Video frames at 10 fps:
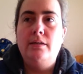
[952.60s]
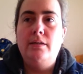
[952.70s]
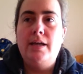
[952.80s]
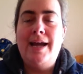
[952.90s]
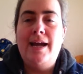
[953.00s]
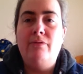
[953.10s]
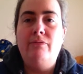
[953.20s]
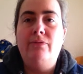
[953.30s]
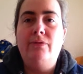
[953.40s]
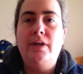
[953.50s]

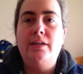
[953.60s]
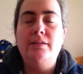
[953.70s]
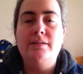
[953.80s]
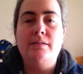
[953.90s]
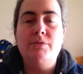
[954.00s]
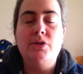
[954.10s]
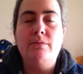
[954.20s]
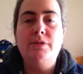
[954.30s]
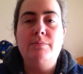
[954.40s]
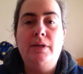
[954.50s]
have some
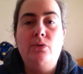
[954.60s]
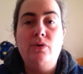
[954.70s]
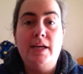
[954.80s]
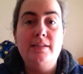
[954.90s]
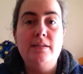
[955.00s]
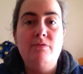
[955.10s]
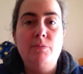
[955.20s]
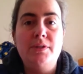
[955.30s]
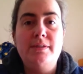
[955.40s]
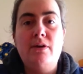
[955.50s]
time to be creative
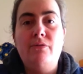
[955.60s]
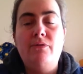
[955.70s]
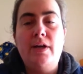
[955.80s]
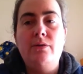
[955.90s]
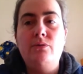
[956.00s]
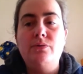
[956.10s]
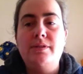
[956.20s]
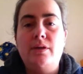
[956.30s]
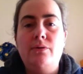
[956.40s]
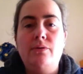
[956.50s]
myself, and
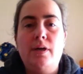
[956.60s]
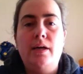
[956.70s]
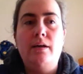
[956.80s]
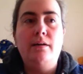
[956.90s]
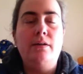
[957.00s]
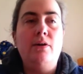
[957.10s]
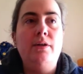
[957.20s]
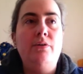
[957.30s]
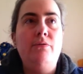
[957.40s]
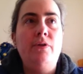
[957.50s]
also kind of